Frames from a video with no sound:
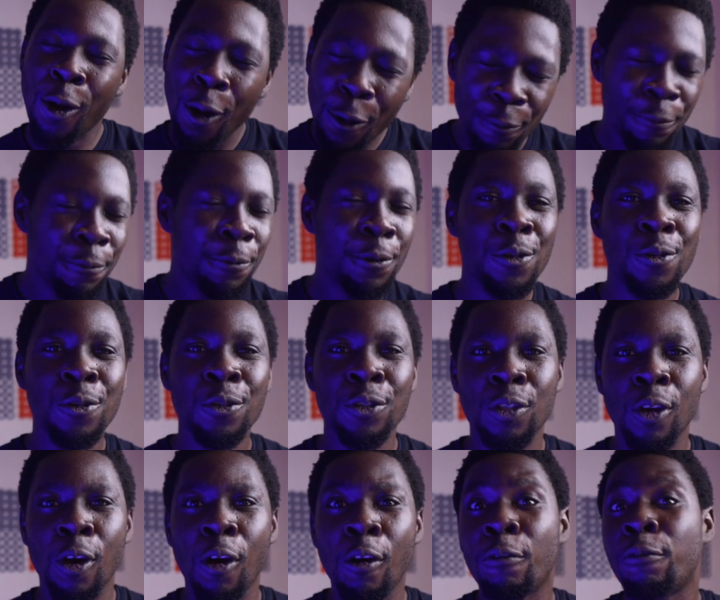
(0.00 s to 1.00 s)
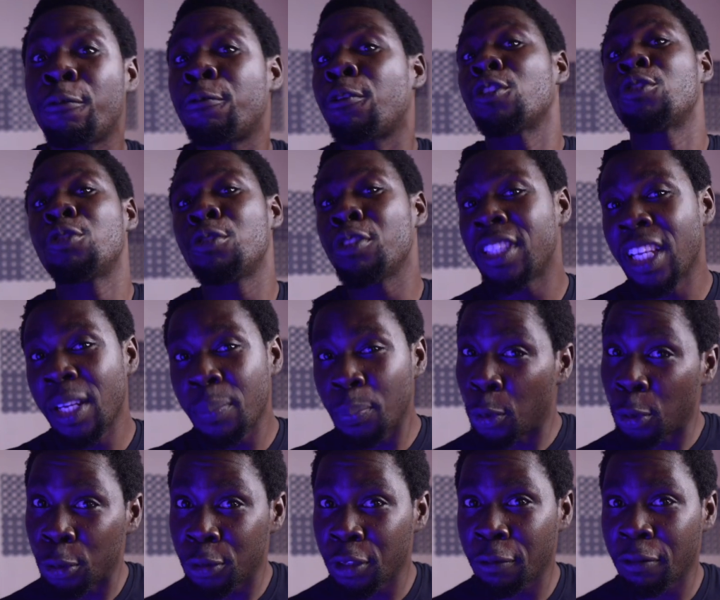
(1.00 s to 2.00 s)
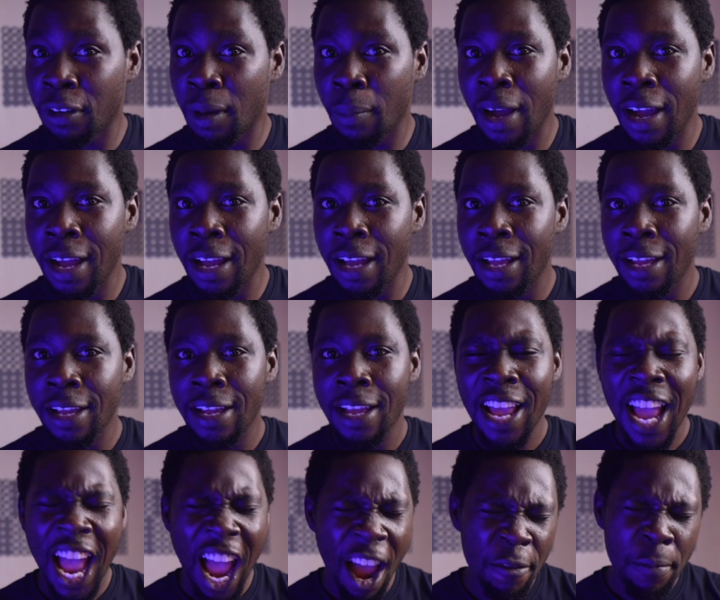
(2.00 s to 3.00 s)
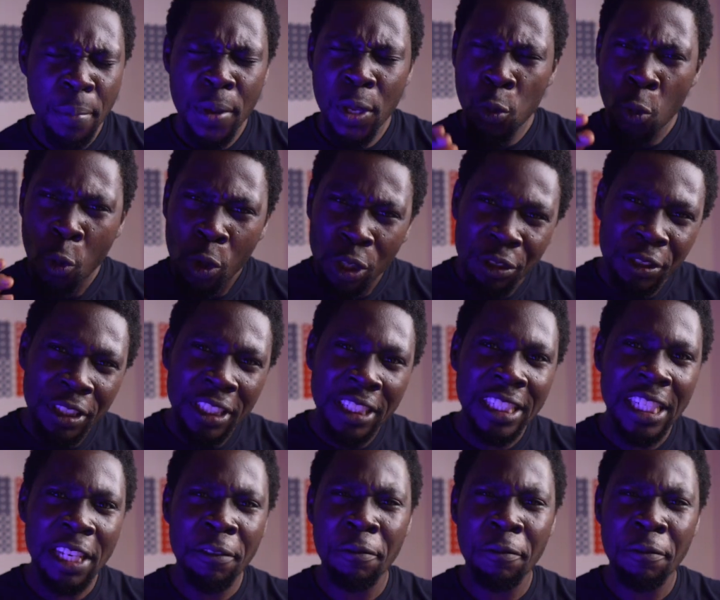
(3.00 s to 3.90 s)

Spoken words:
confused, or frustrated poultry farmer? Have you been wondering